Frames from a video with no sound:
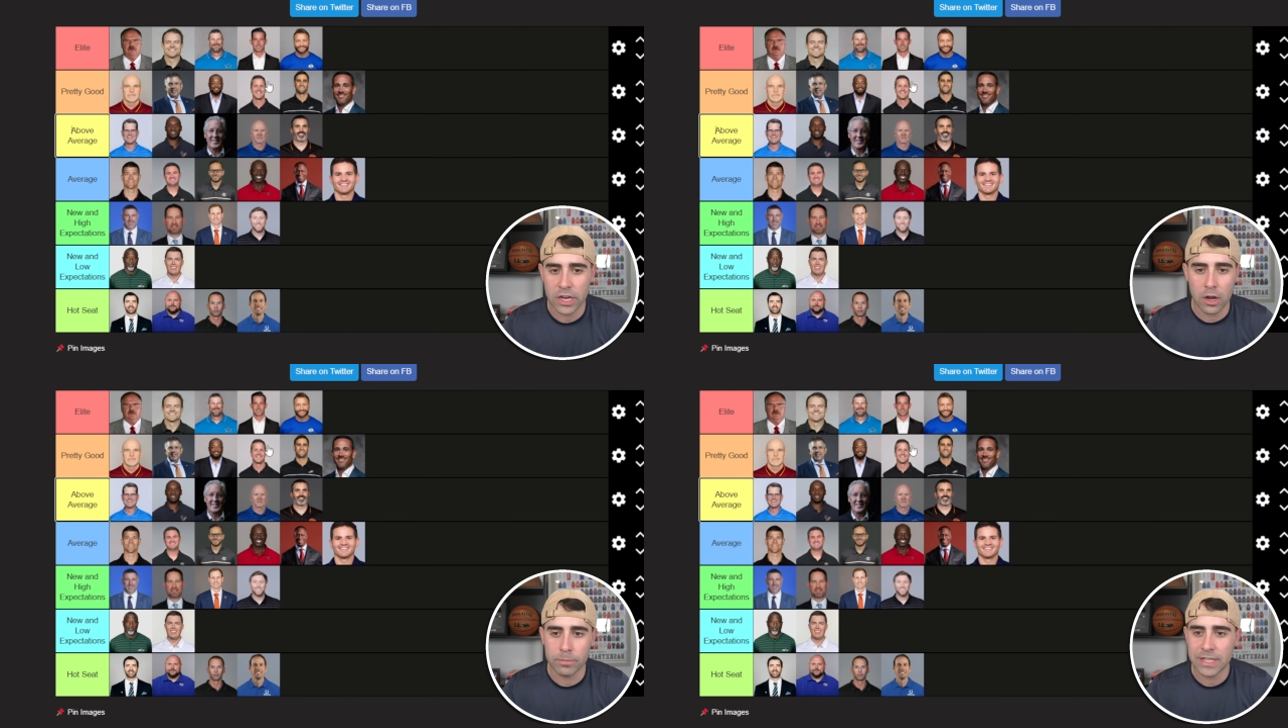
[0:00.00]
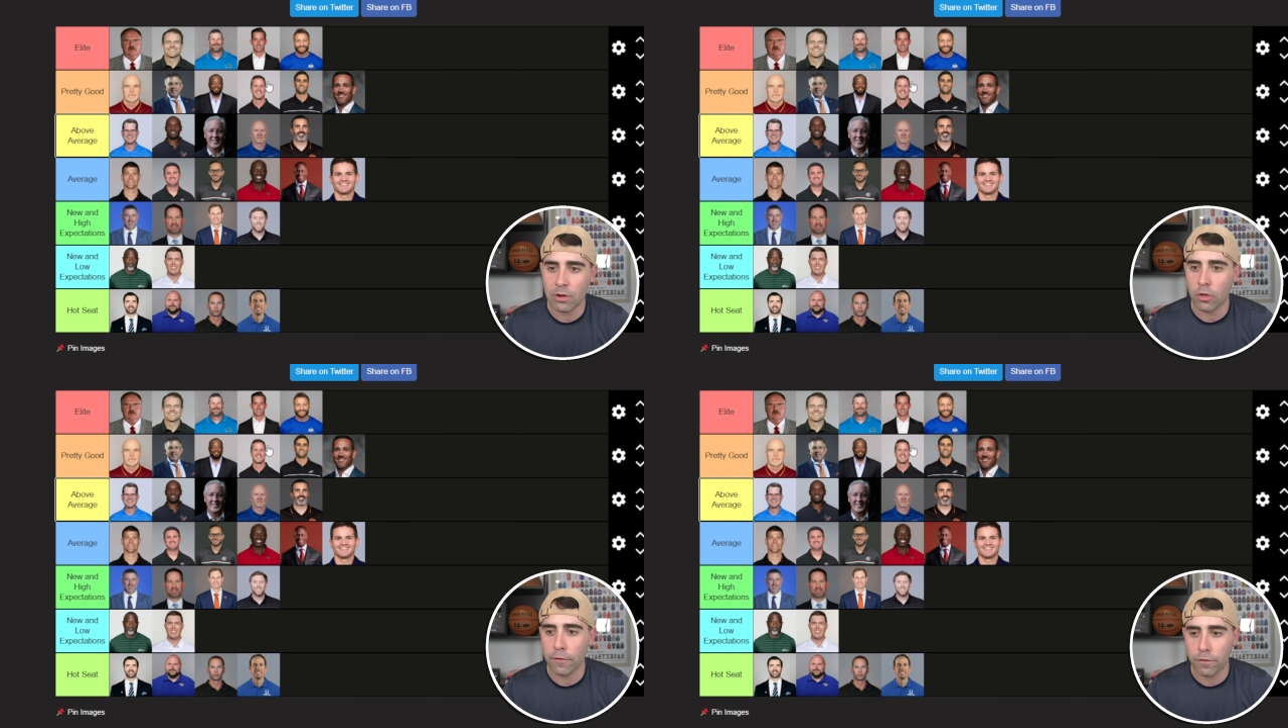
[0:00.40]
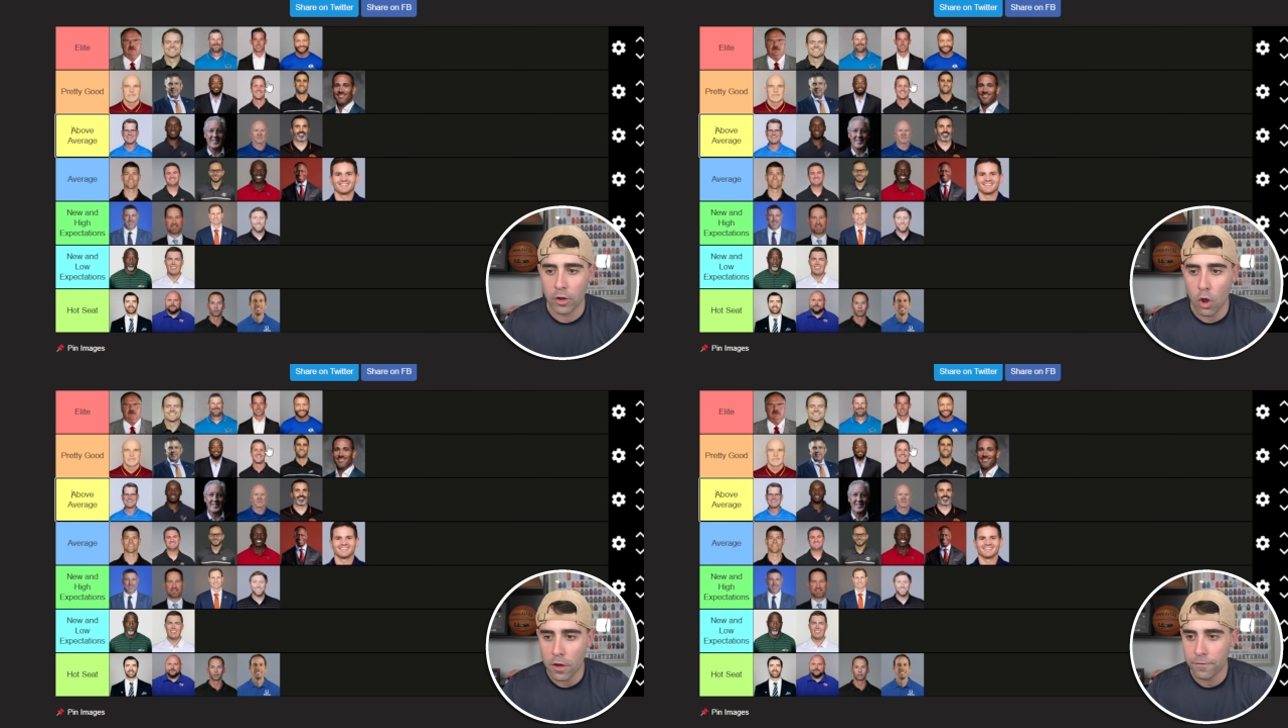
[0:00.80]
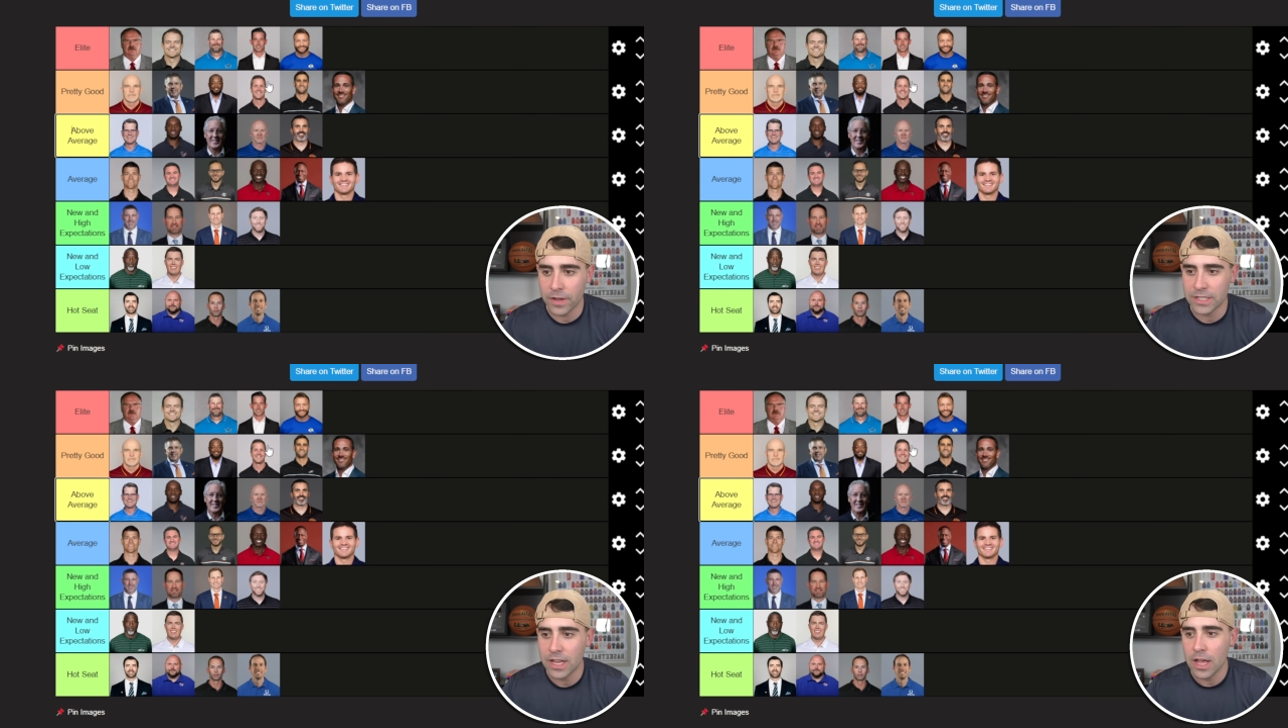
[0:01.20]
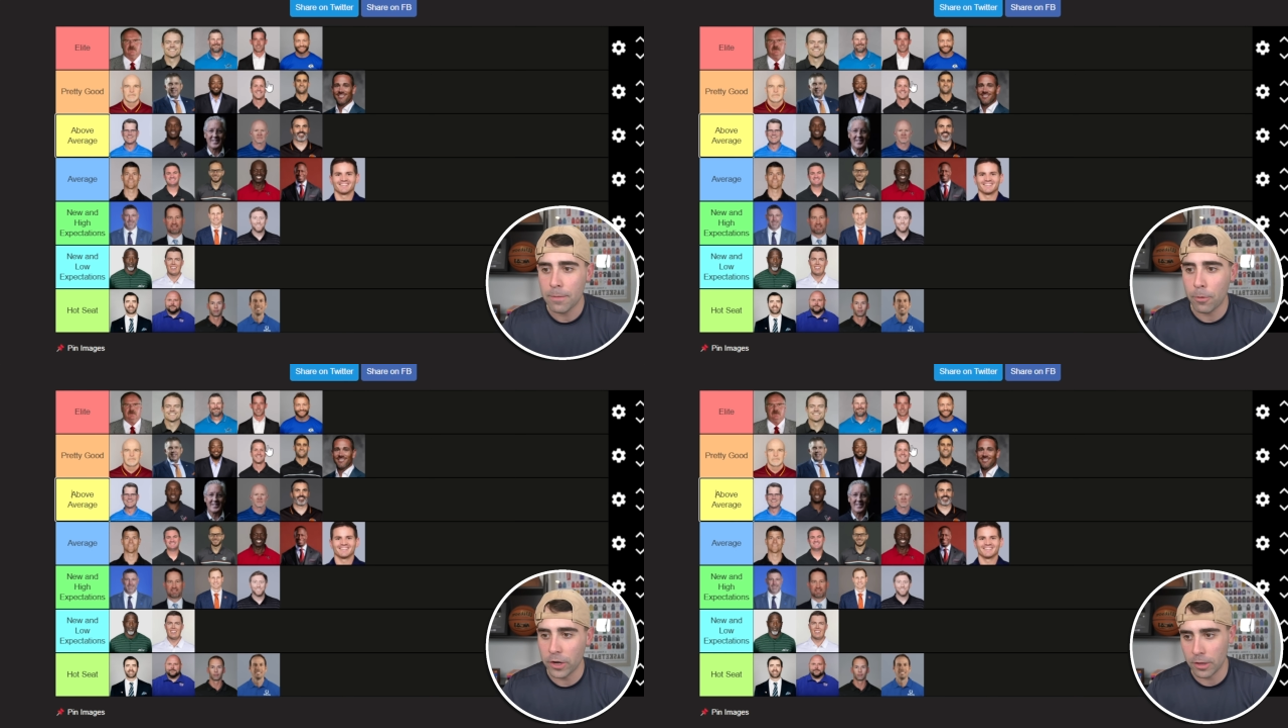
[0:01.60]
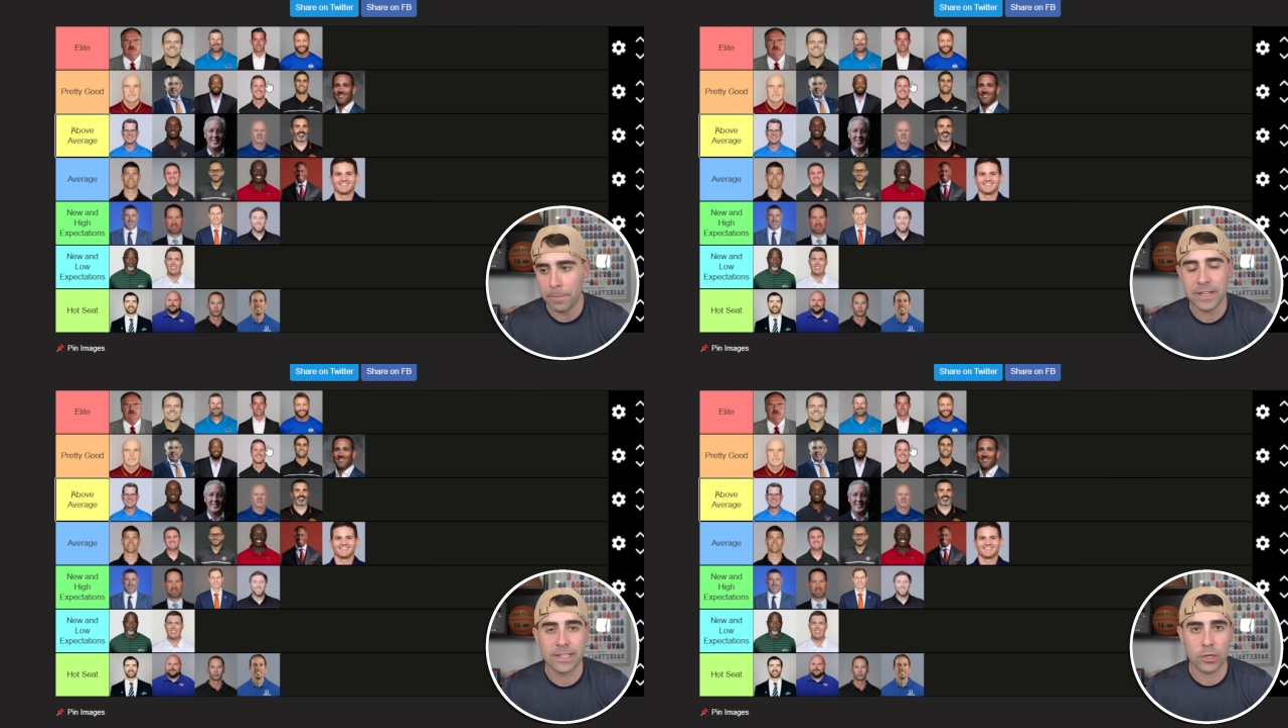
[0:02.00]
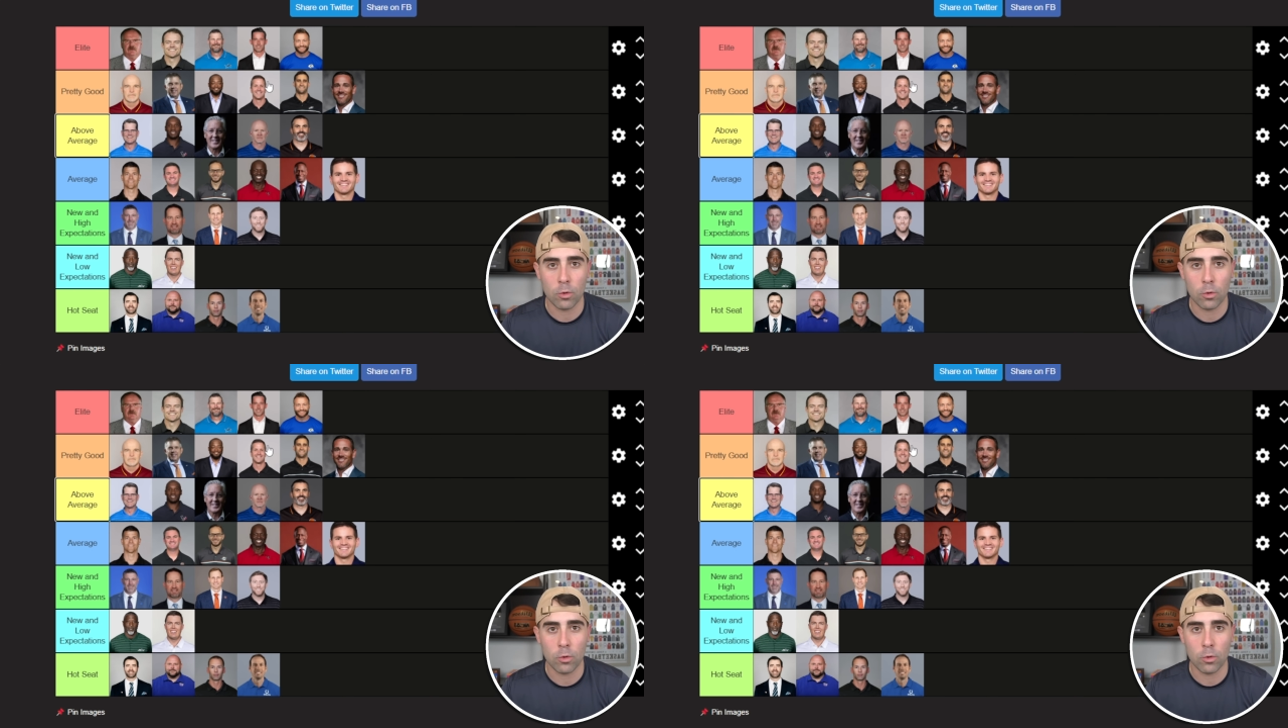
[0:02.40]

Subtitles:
It comes down on the front office, putting the pieces